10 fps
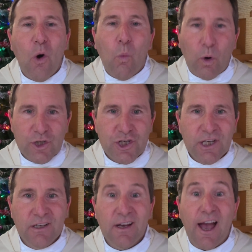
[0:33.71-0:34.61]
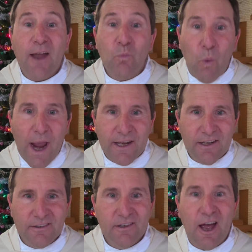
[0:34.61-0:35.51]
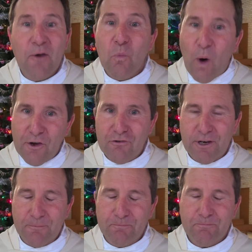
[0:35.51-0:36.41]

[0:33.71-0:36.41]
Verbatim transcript: watching and waiting and wondering.